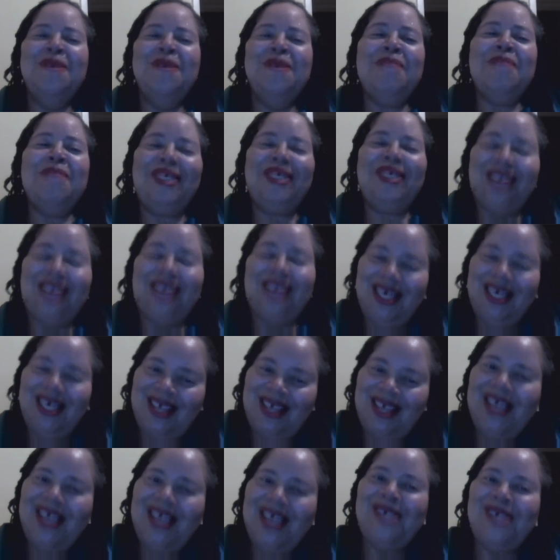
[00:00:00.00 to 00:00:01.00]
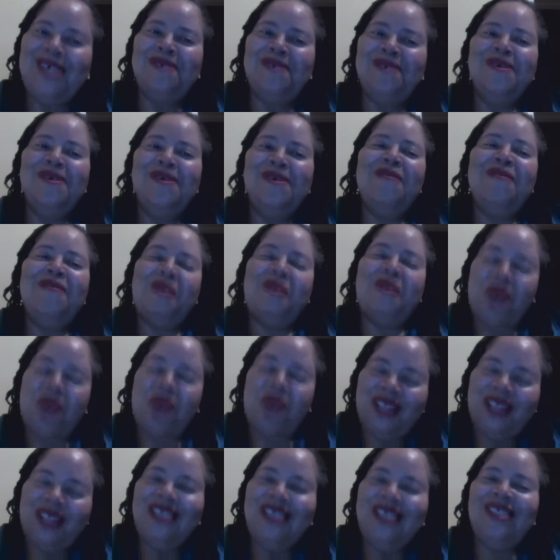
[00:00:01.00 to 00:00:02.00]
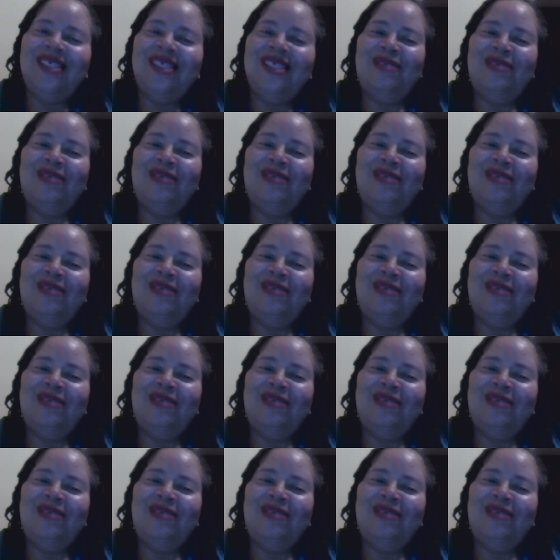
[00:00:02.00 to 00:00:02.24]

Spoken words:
by saying thank you for watching this